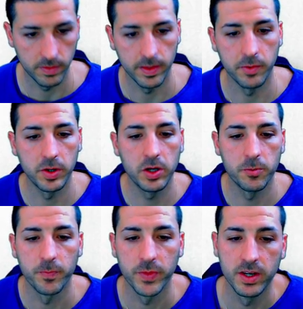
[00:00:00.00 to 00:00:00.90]
There we
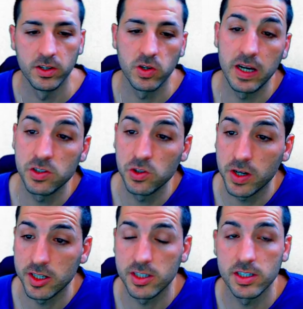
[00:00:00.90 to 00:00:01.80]
go. So as you
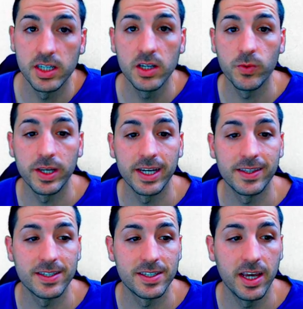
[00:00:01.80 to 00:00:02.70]
can see, we get
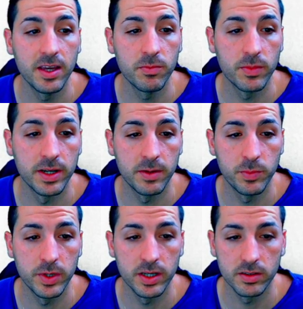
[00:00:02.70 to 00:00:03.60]
the same
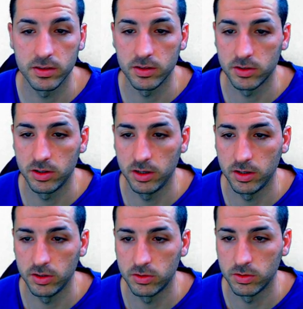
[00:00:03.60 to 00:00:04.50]
numbers. Actually,
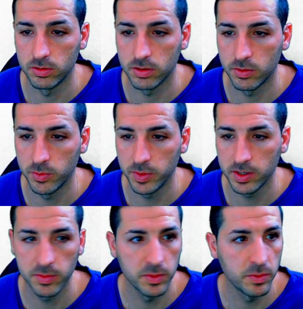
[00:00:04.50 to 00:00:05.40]
these two, can we make
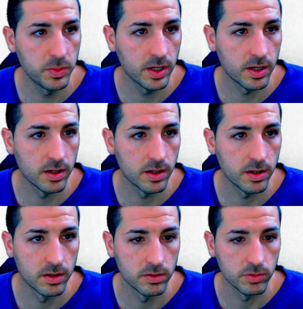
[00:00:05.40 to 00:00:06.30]
them a bit bigger? Yeah,
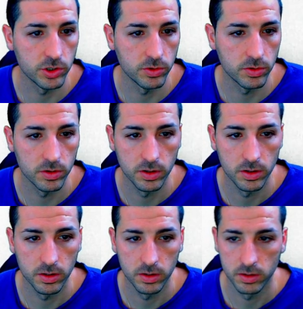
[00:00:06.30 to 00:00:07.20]
we should.
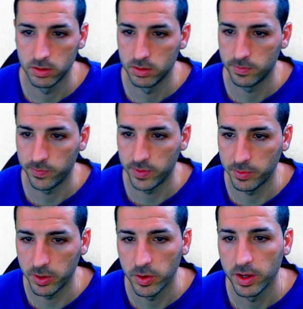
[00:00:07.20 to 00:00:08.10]
There we
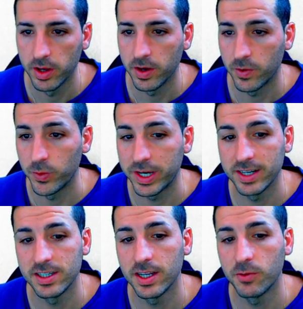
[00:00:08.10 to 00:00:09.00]
go. We can
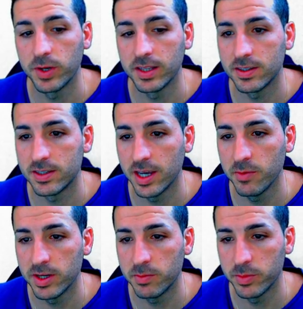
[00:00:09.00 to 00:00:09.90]
see that we get the same
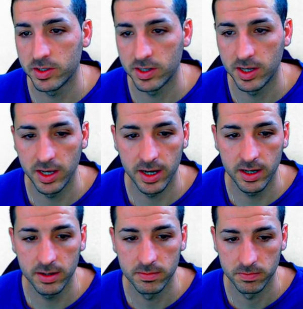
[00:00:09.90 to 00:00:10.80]
numbers here